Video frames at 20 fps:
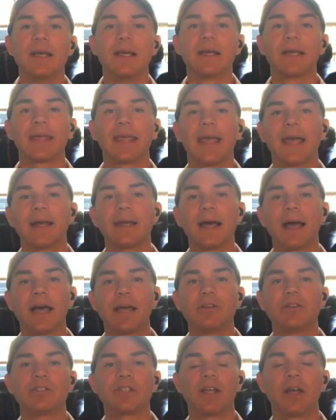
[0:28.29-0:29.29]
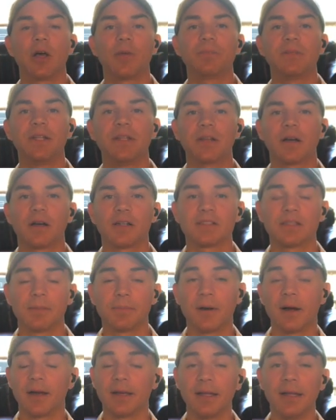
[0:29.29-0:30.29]
Can hydrogen help detox the
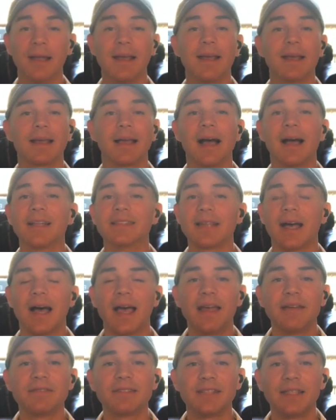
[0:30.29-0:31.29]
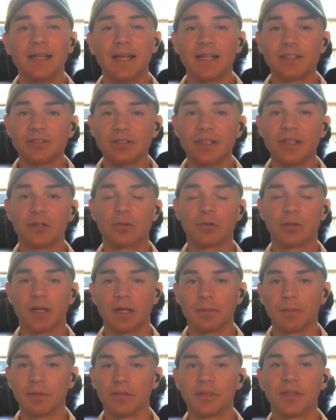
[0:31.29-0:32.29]
body? Guys, I have seen actually
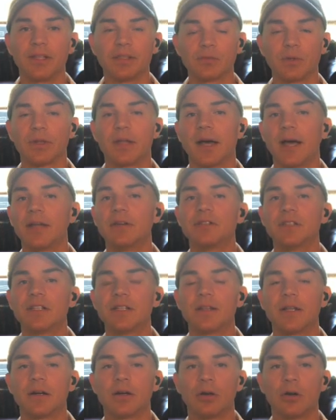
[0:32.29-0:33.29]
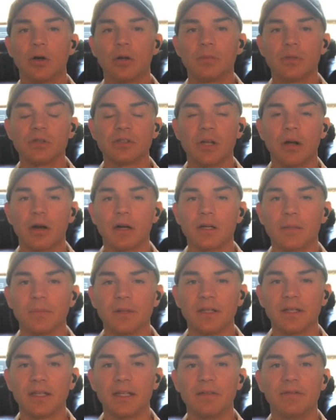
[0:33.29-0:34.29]
incredible things with hydrogen that are almost hard to
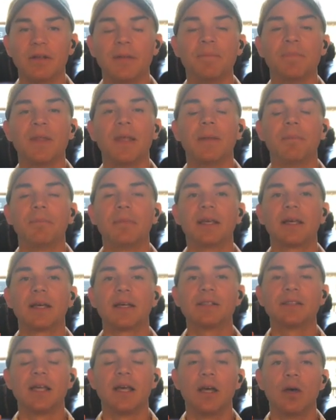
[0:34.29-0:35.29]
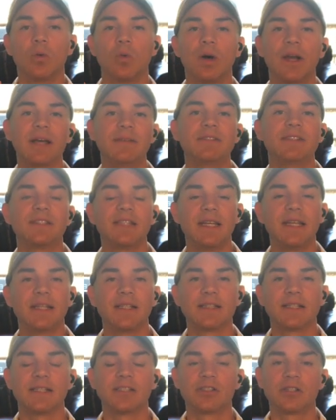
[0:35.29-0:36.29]
believe, because what I've seen
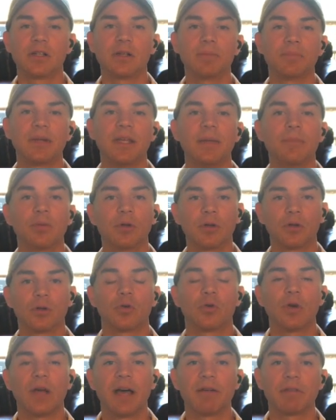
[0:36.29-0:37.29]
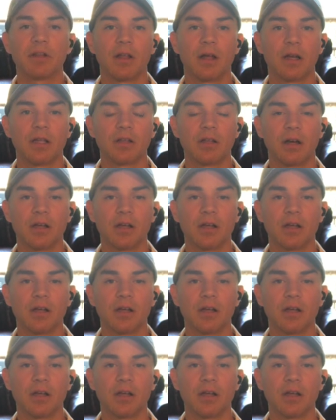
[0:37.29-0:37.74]
is that certain people who have a lot of